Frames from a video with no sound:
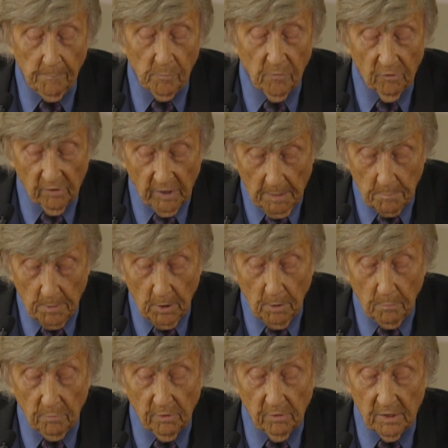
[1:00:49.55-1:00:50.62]

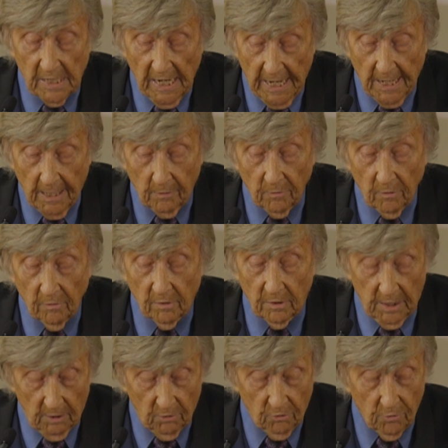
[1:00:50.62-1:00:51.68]
suburbs, towns,
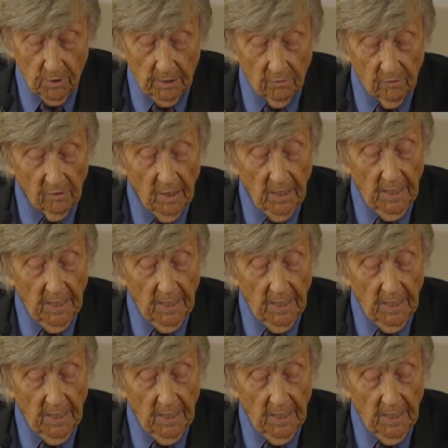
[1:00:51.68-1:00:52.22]
districts,